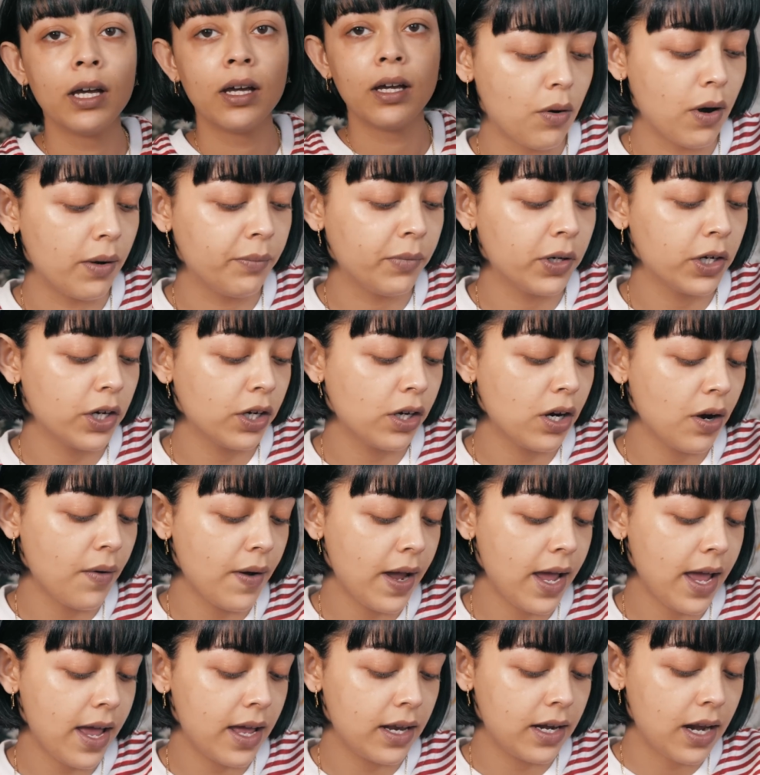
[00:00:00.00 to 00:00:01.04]
I'm going to go
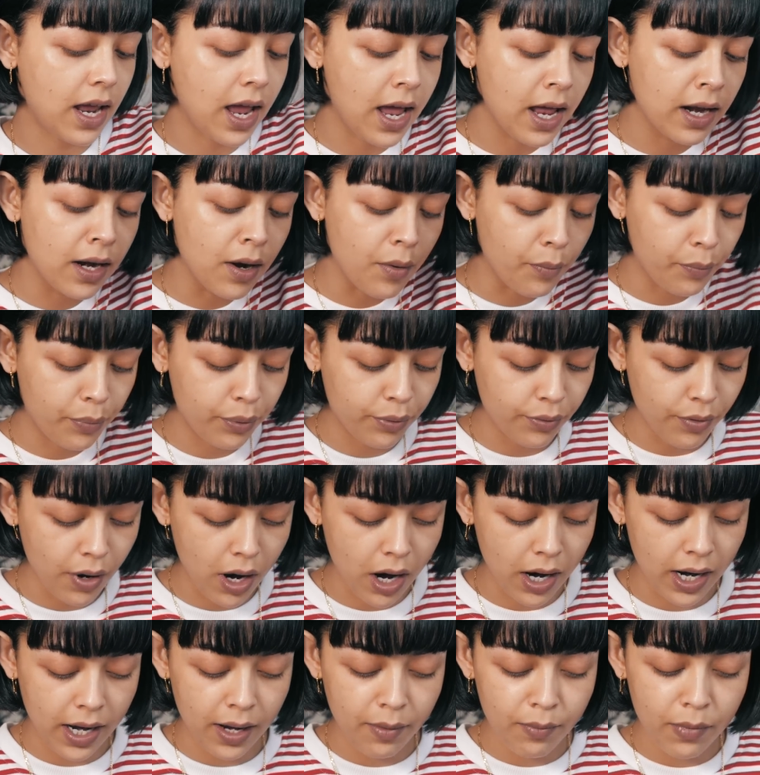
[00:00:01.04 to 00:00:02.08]
ahead and
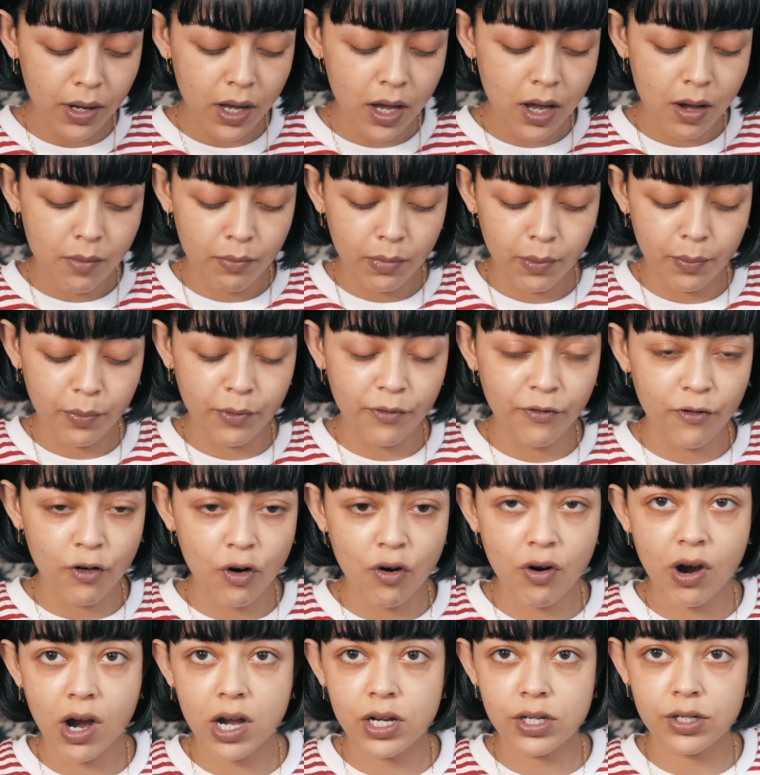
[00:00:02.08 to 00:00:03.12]
prime, but
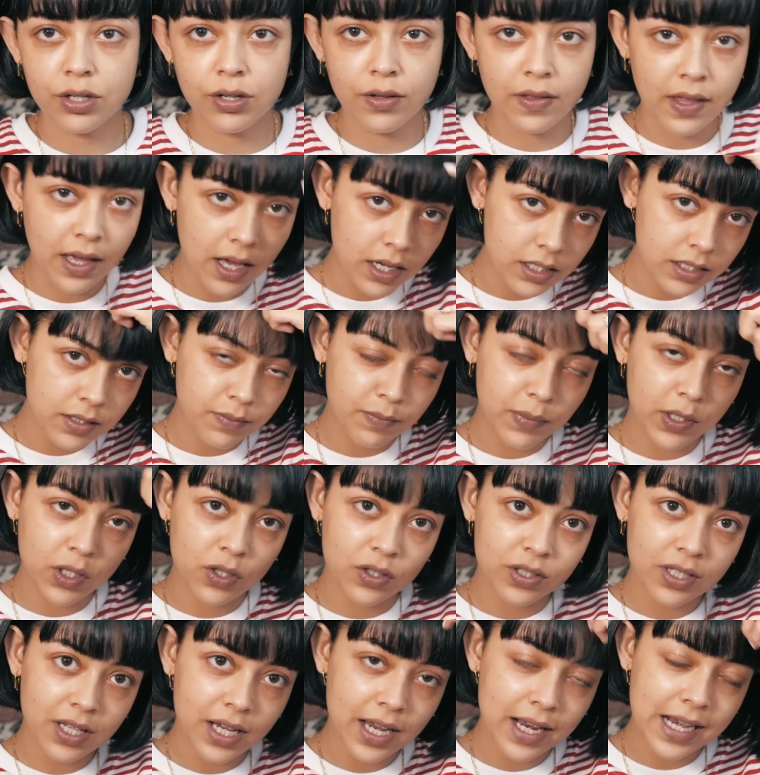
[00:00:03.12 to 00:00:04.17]
before I do that,
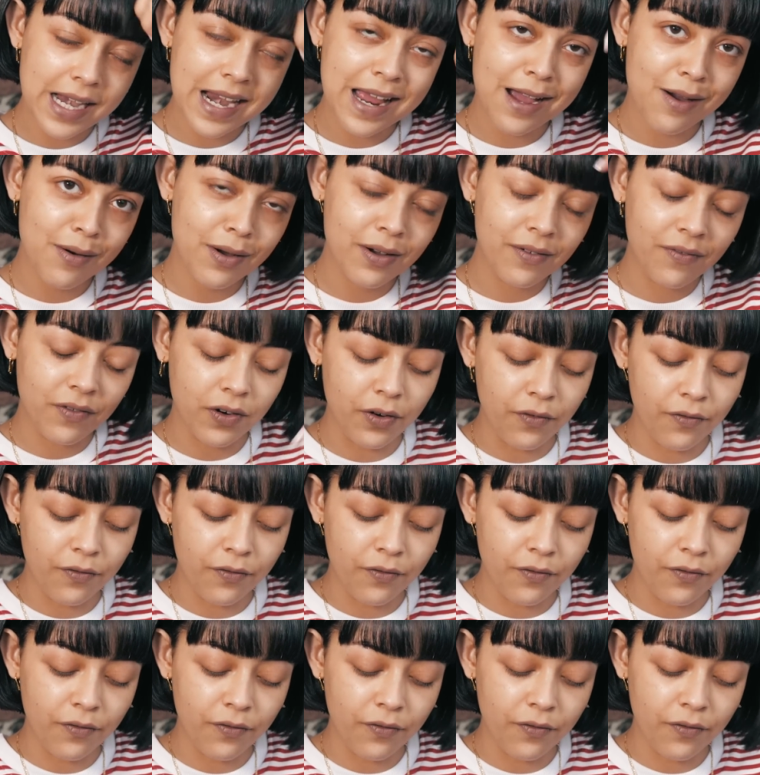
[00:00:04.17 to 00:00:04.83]
because I now have a